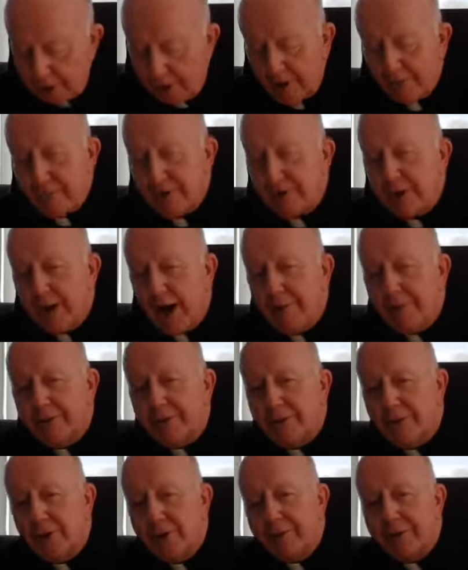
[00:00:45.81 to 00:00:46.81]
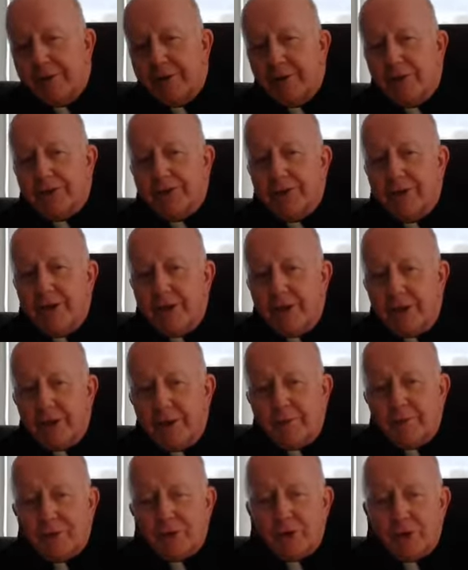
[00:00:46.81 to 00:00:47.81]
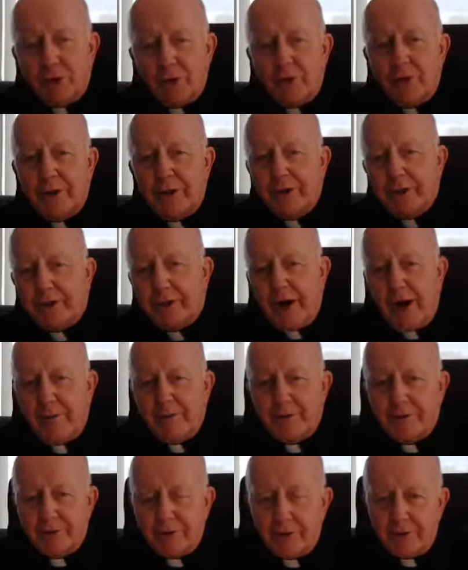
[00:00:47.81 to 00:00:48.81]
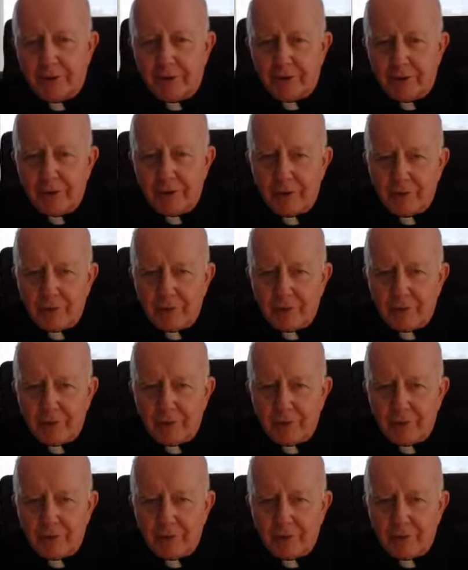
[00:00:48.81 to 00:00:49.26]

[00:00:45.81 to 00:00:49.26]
of the common good because in pursuing the common good,